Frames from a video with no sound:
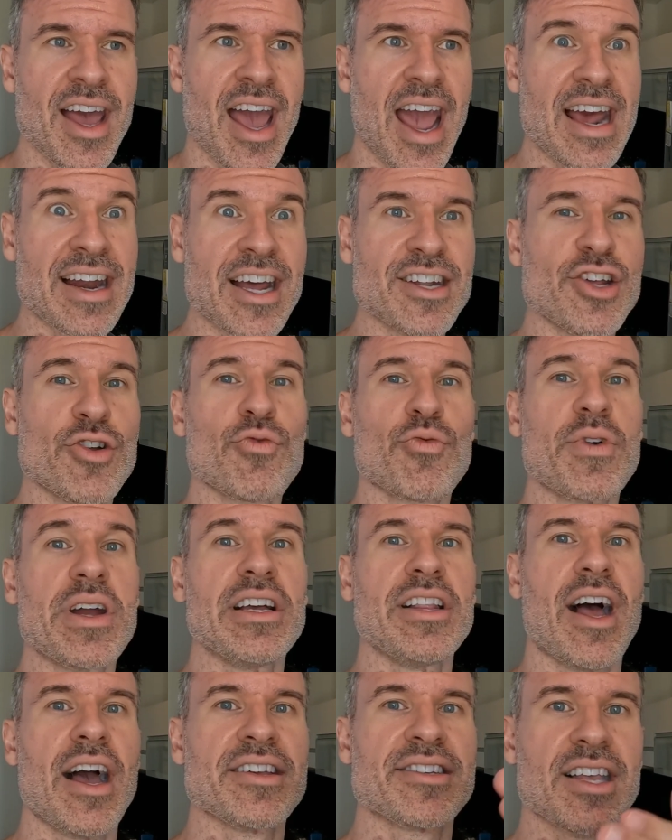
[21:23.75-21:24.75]
and I didn't
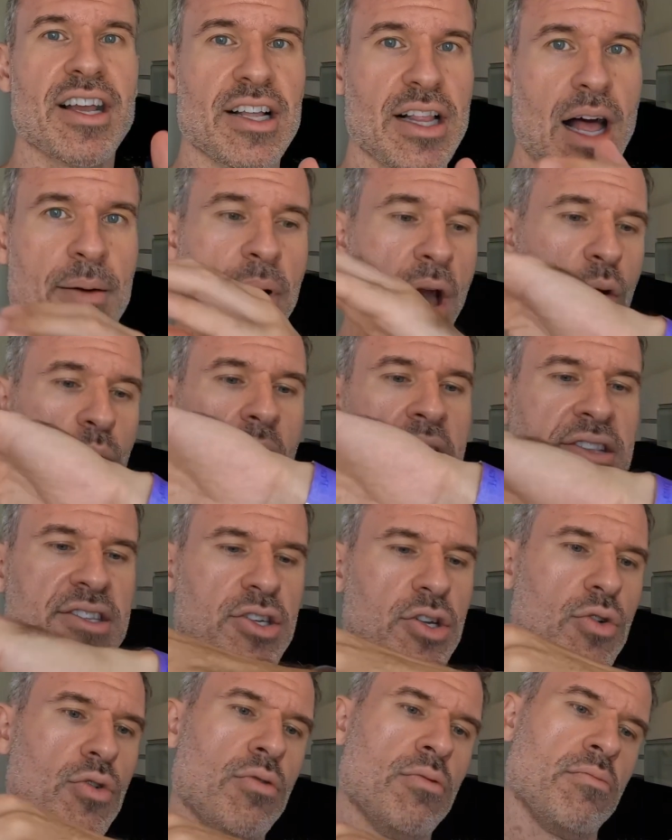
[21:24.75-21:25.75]
realize the club I went
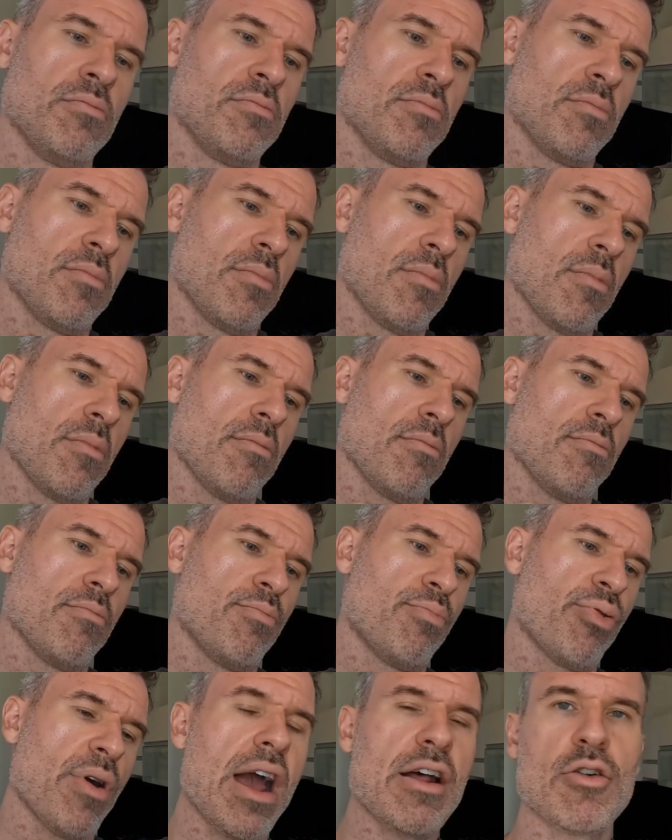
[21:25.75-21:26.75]
to,
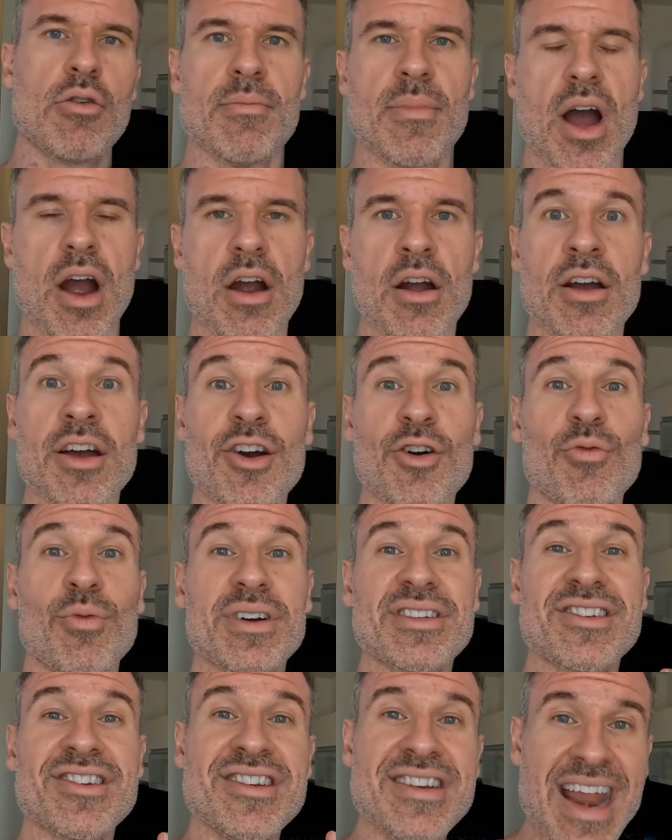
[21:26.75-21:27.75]
Prado Mar,
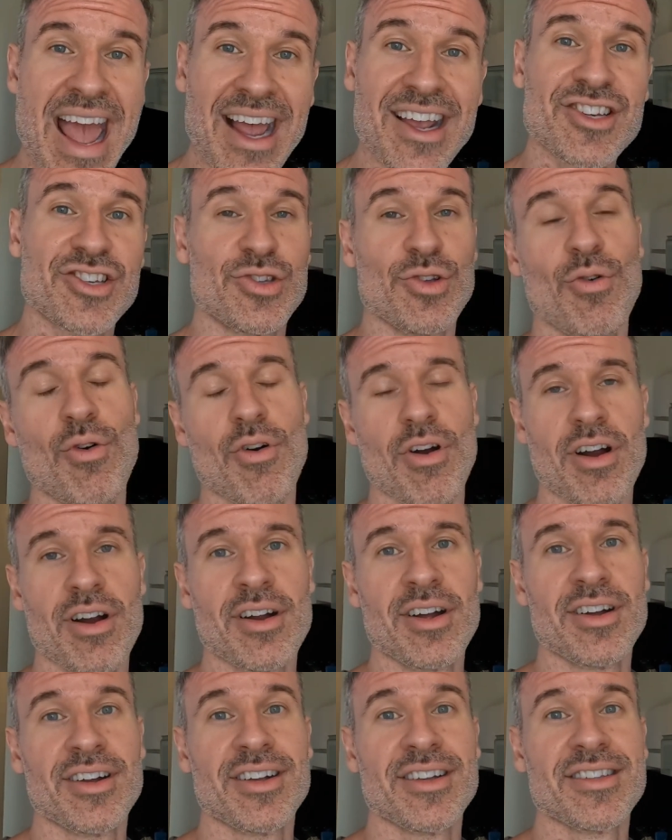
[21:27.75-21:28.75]
was next
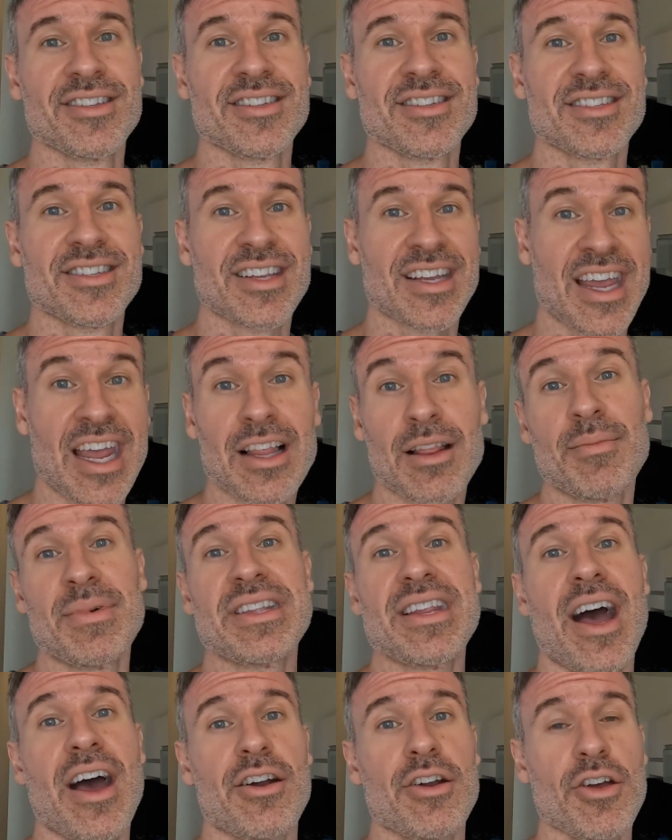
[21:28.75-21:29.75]
door to
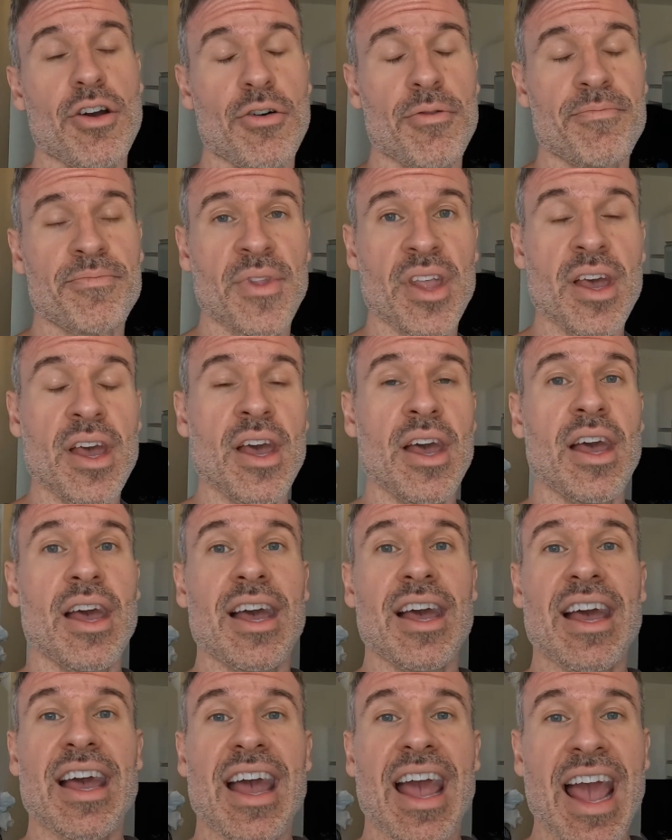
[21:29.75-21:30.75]
Kilimandario.
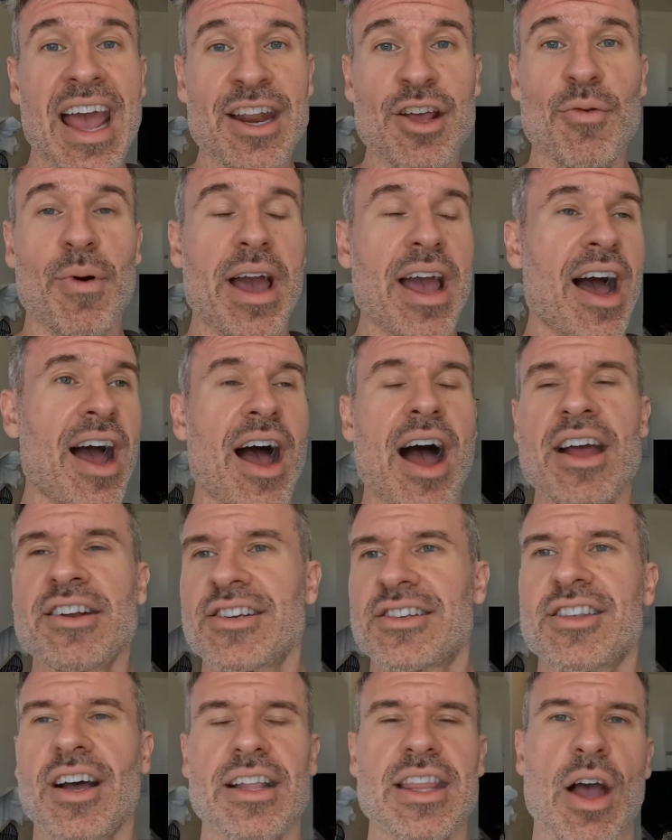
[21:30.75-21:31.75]
Anyway, I
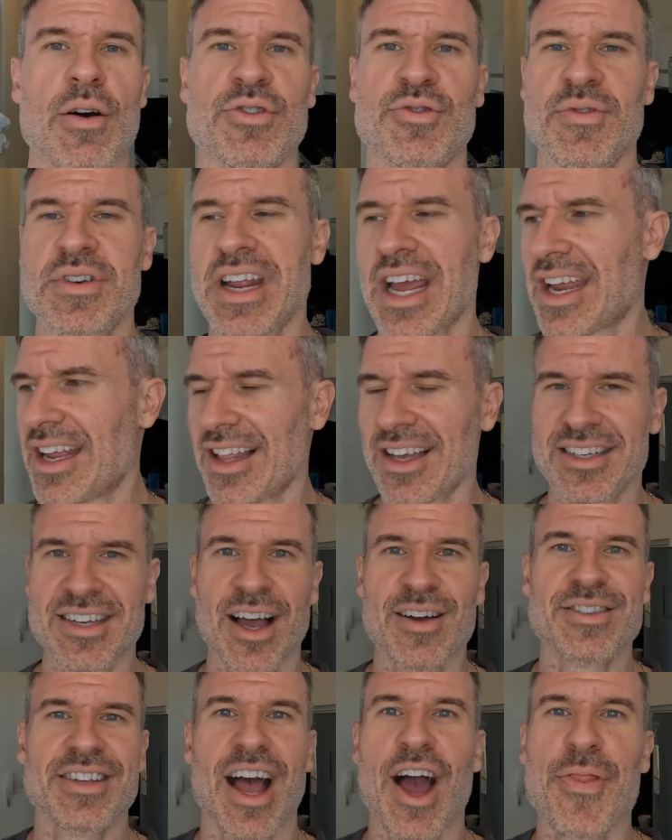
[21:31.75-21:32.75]
just thought that was ridiculous.
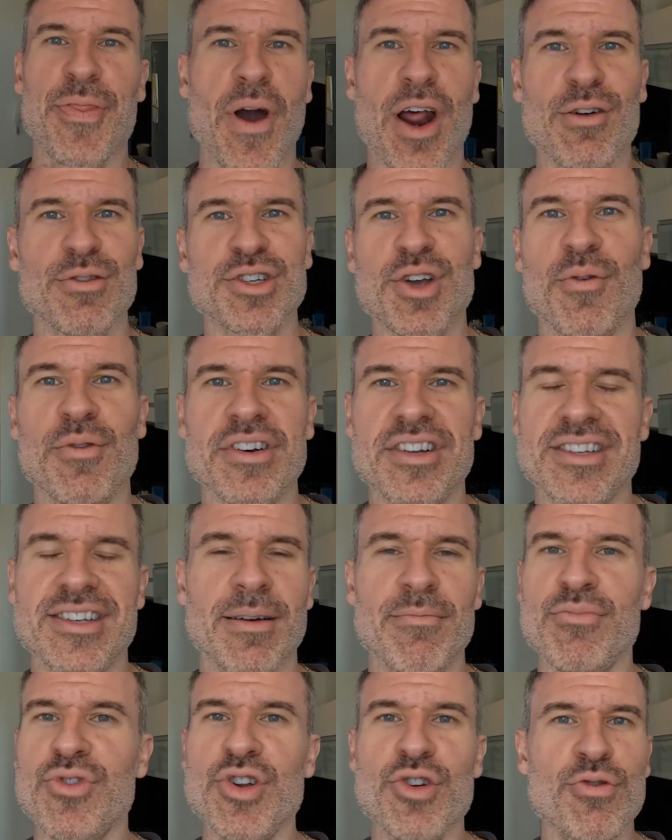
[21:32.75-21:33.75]
I thought I was going to
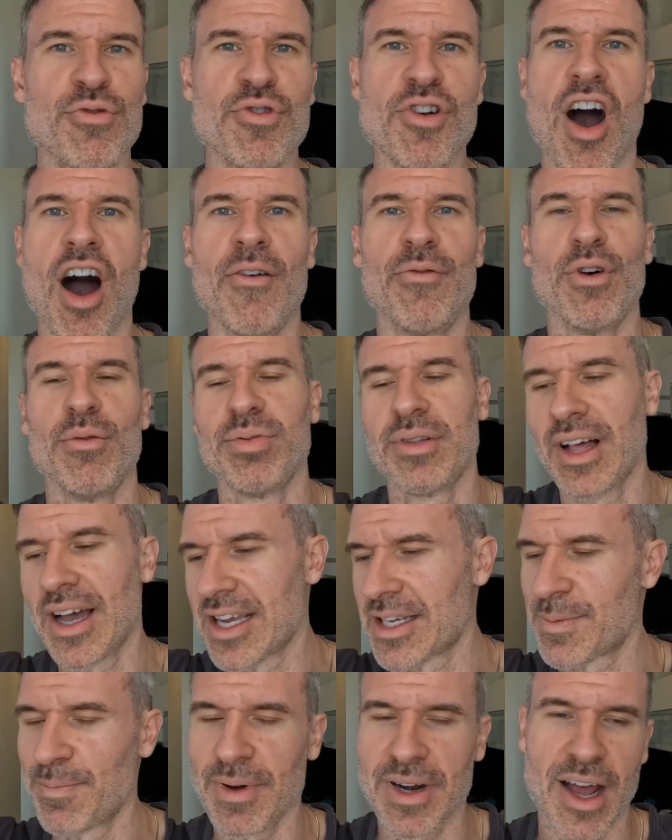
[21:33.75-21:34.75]
some new novel
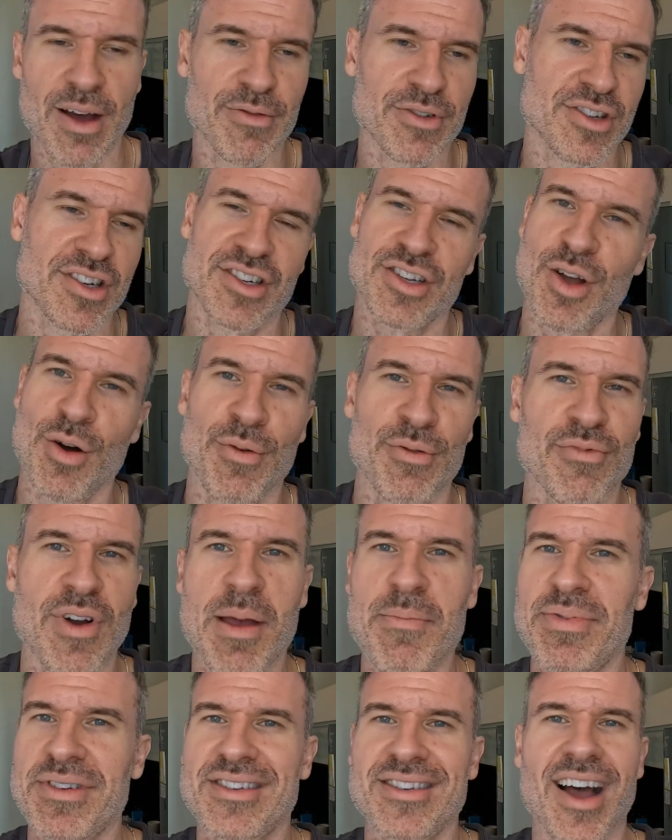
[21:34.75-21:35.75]
place, but I was just going
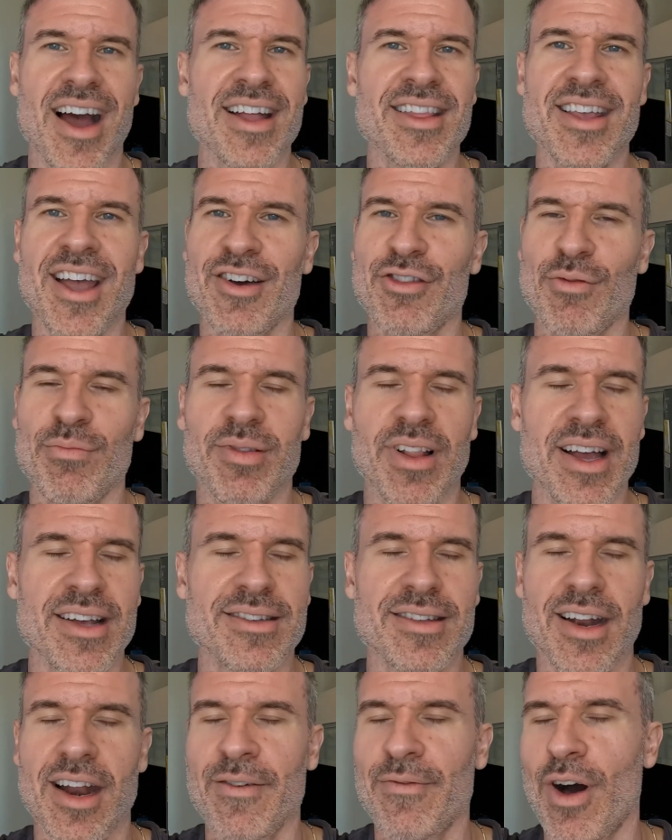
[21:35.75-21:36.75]
right beside the other
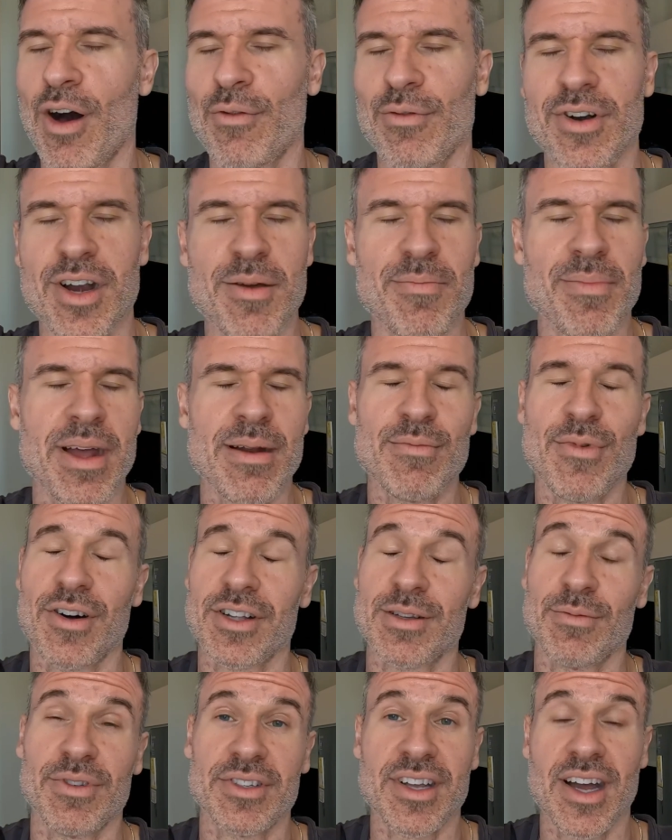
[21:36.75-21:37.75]
place that I've already been
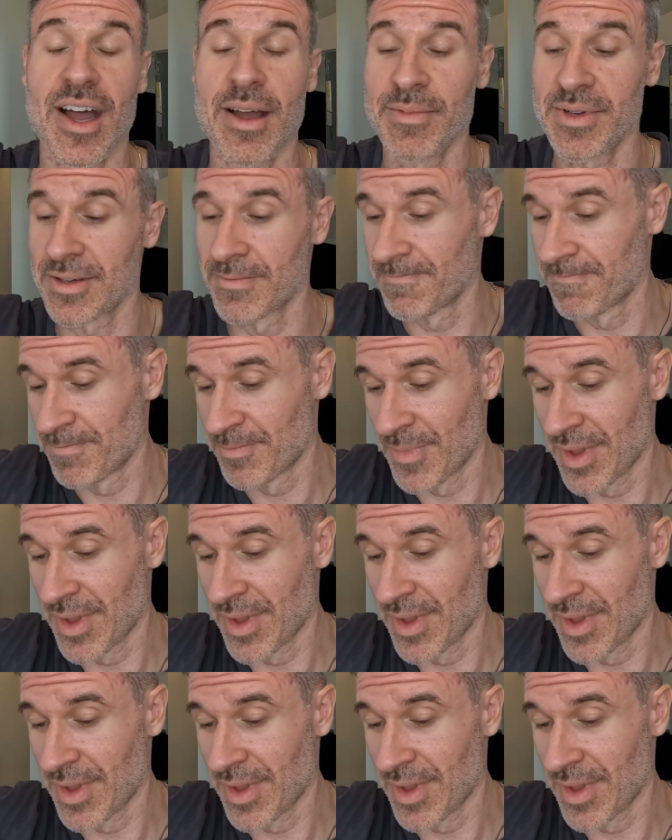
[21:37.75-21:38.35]
multiple times.